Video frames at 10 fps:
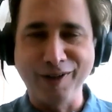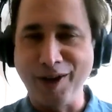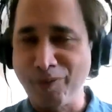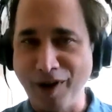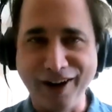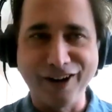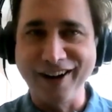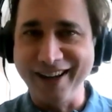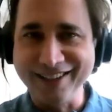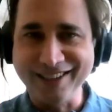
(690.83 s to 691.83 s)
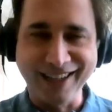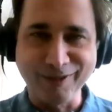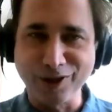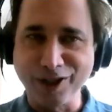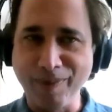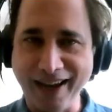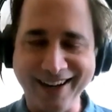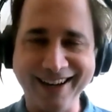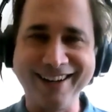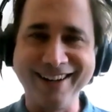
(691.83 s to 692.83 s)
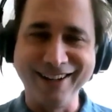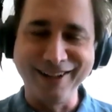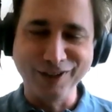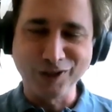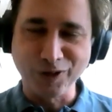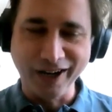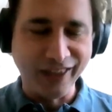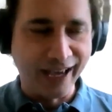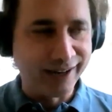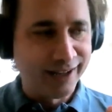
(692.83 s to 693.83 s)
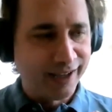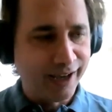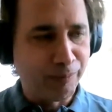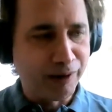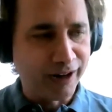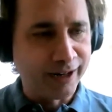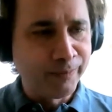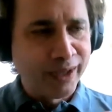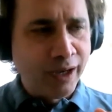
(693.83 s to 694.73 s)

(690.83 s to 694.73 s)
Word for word: uh you know, priorities that were debated uh, during that uh, period.